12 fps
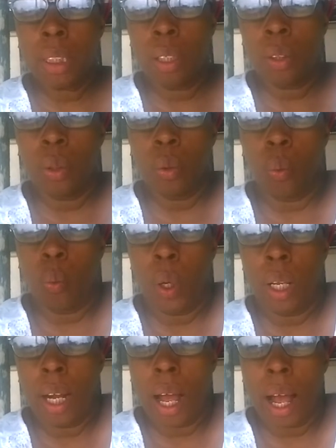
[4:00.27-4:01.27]
to tell you,
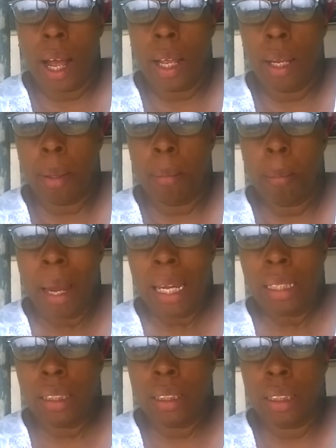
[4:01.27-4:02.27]
when I
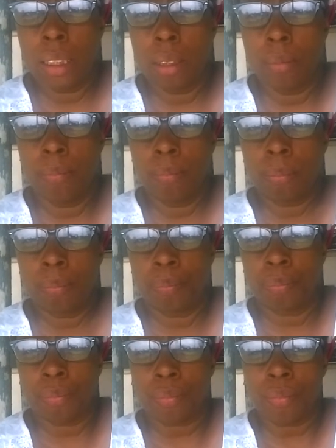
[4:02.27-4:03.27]
made the tea,
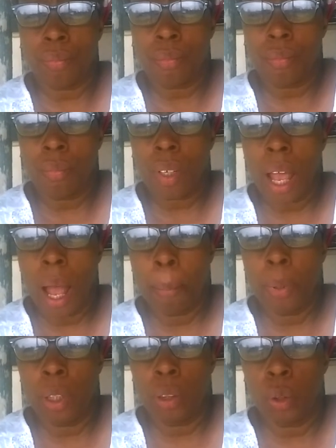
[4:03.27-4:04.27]
I
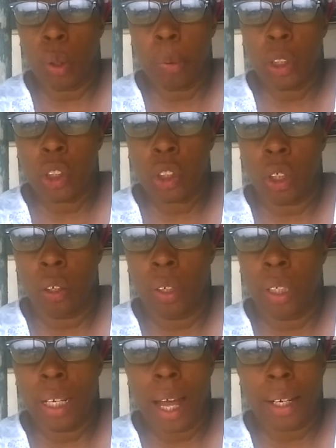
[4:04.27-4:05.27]
put a little bit of sugar
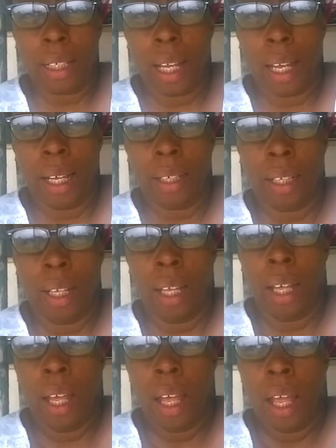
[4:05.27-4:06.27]
in, not a lot,
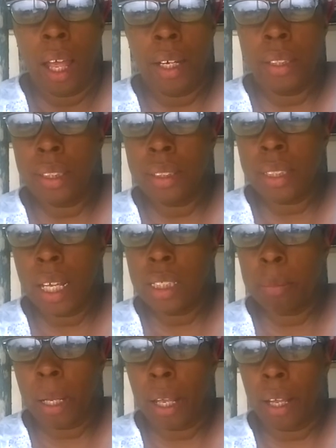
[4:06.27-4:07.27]
and it didn't
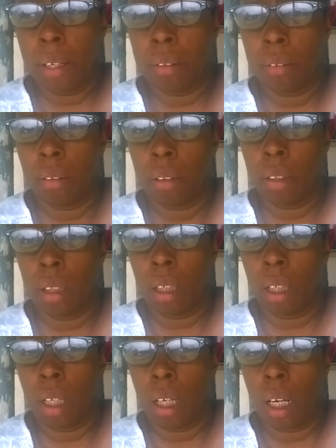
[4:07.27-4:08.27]
taste bad.
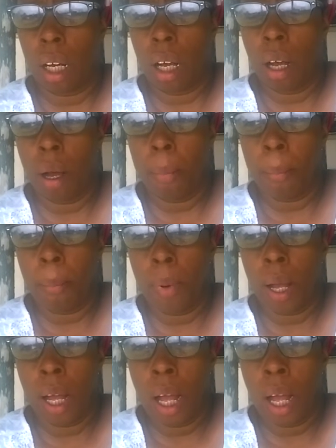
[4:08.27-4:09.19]
Um,